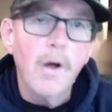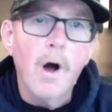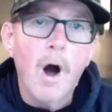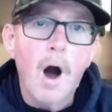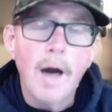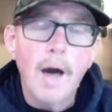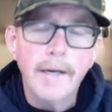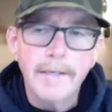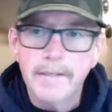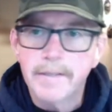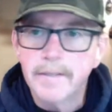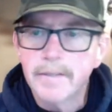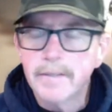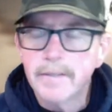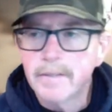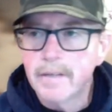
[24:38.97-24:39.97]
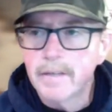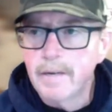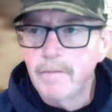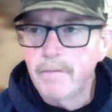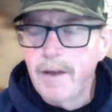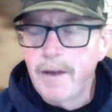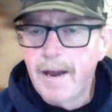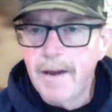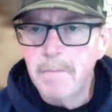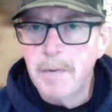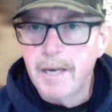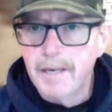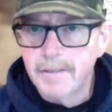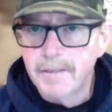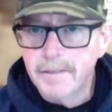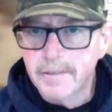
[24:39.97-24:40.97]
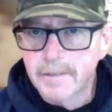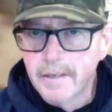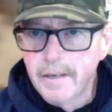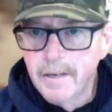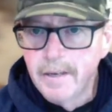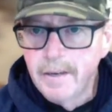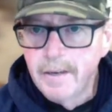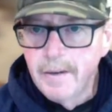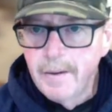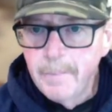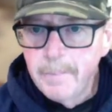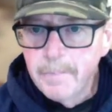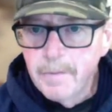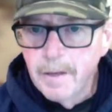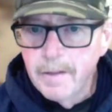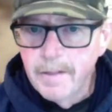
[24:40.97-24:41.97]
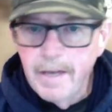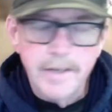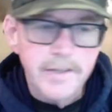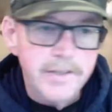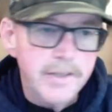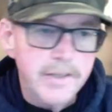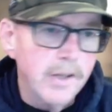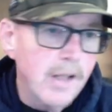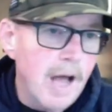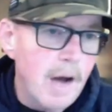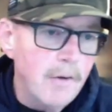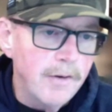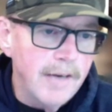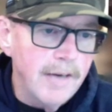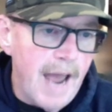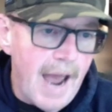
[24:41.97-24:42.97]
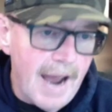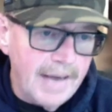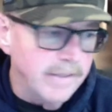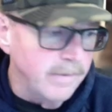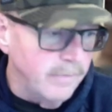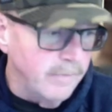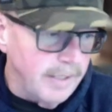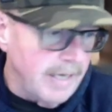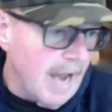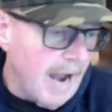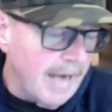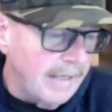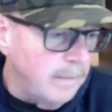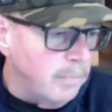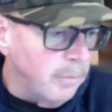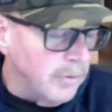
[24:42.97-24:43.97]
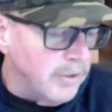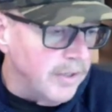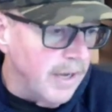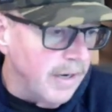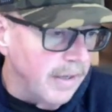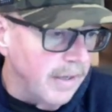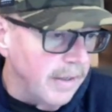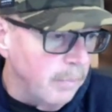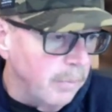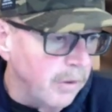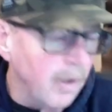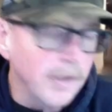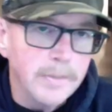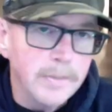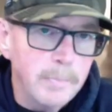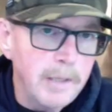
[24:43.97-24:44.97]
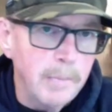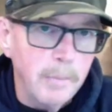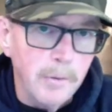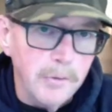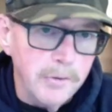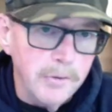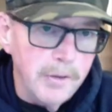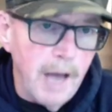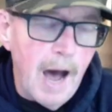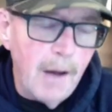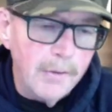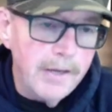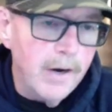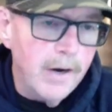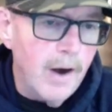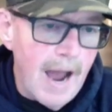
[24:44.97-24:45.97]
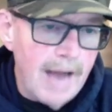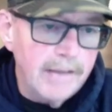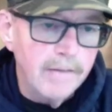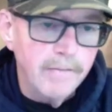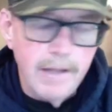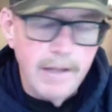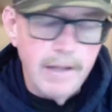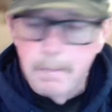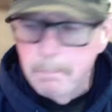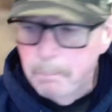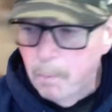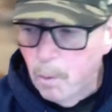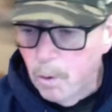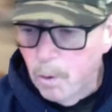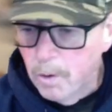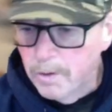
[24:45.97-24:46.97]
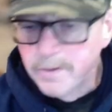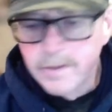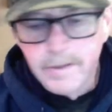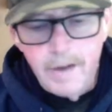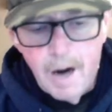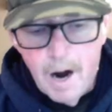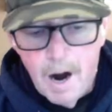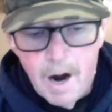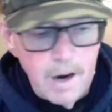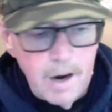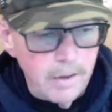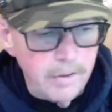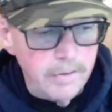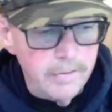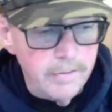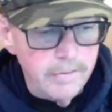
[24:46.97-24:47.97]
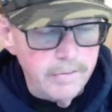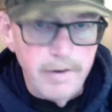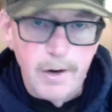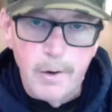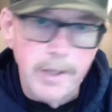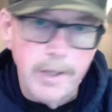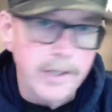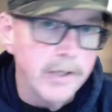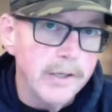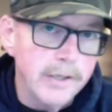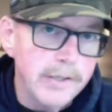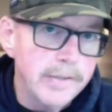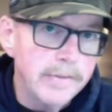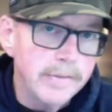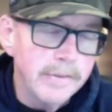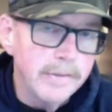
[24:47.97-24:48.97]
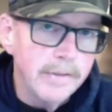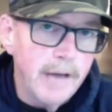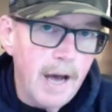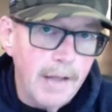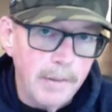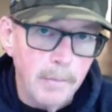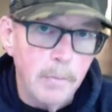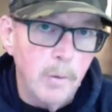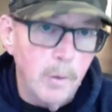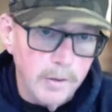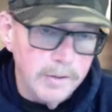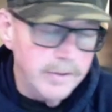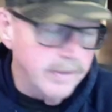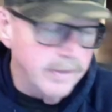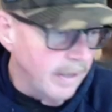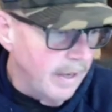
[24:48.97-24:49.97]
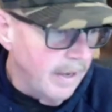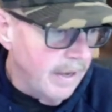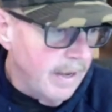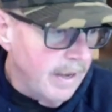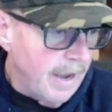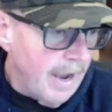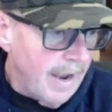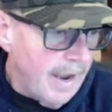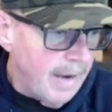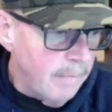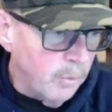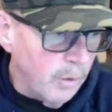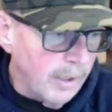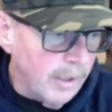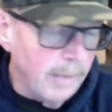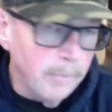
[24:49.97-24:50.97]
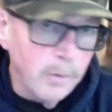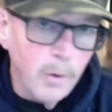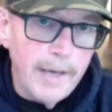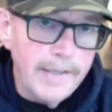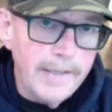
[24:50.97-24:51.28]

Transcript: audience fan base that is still out and active. And 90% of the plus people out there active on the boards are very good on the board and bring up great